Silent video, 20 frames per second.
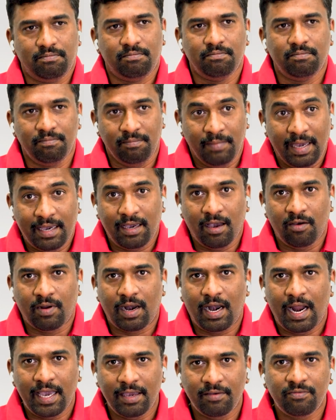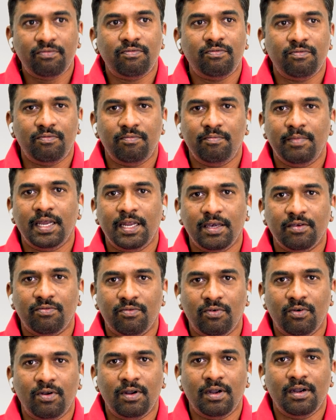make our life
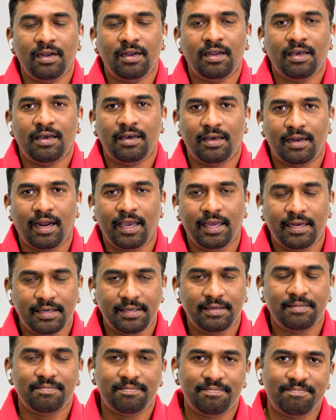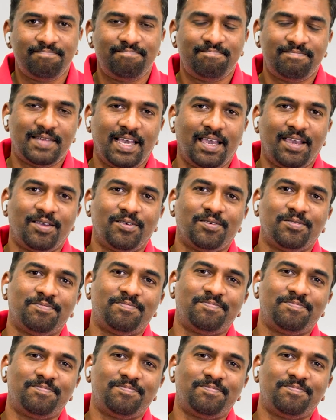meaningful, right? Thank you.